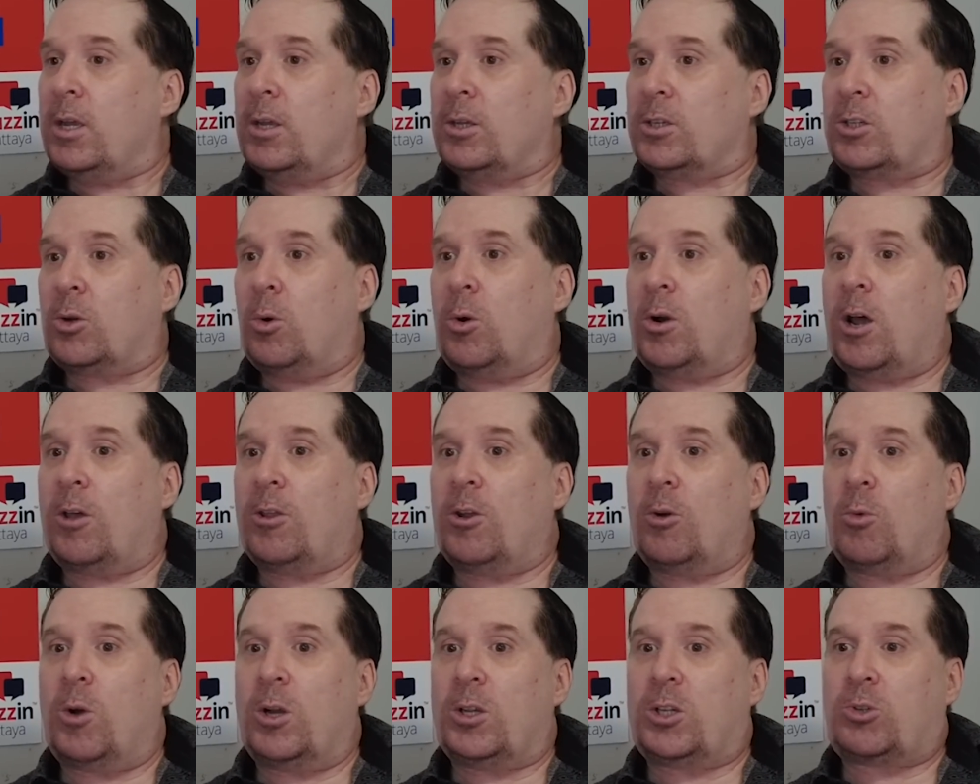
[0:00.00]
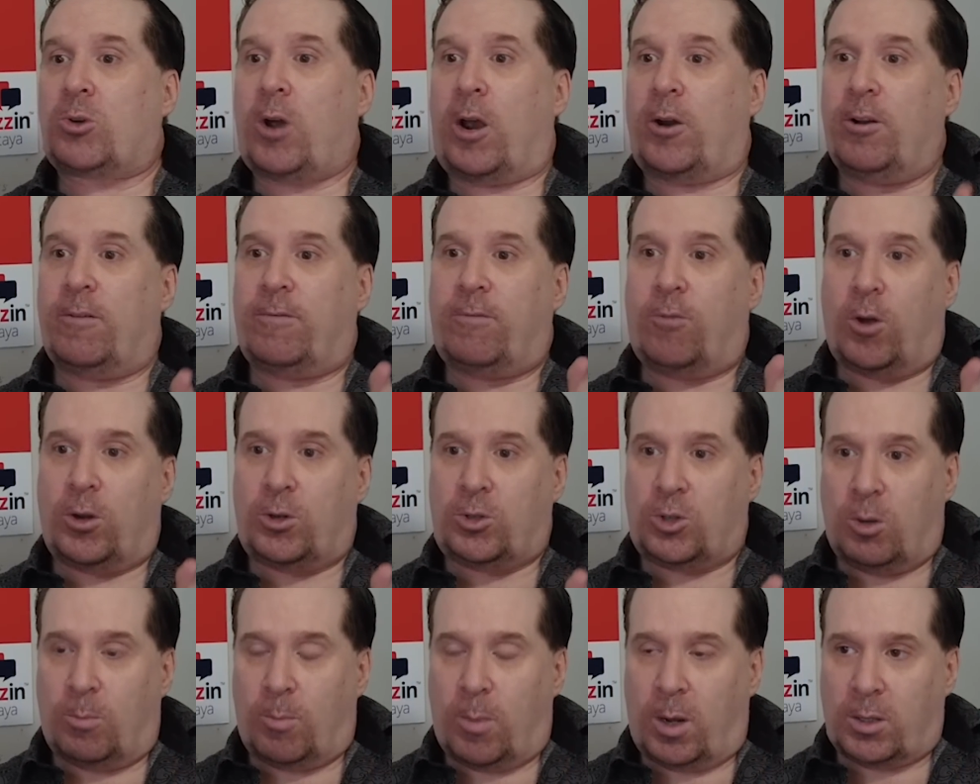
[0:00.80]
So in other words, try to
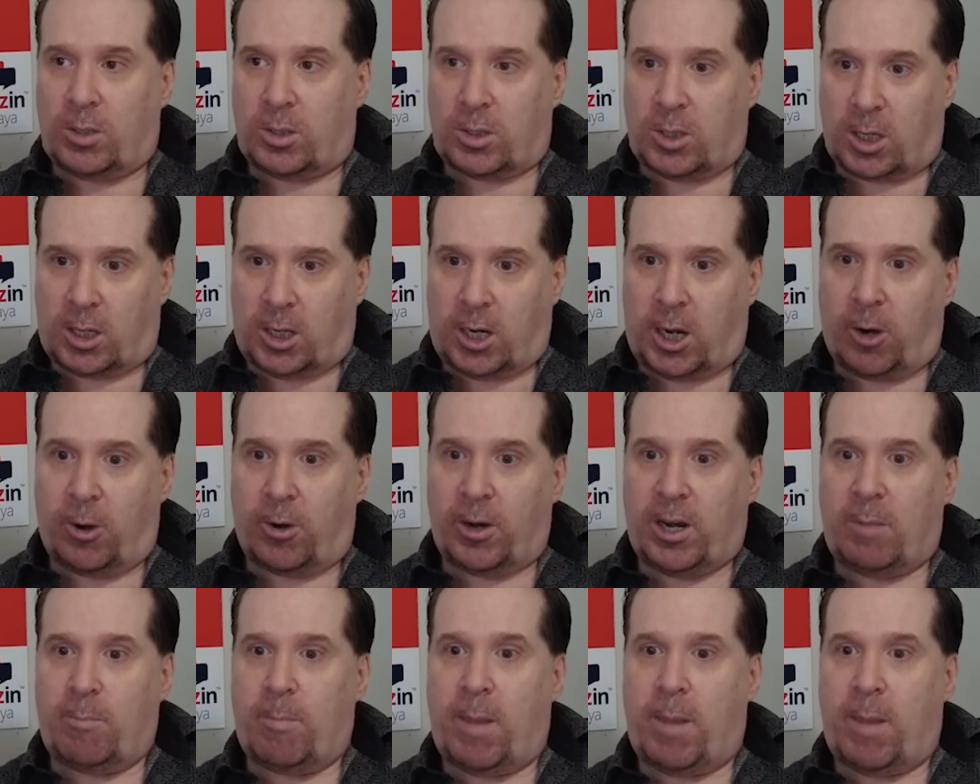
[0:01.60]
avoid 2 months security.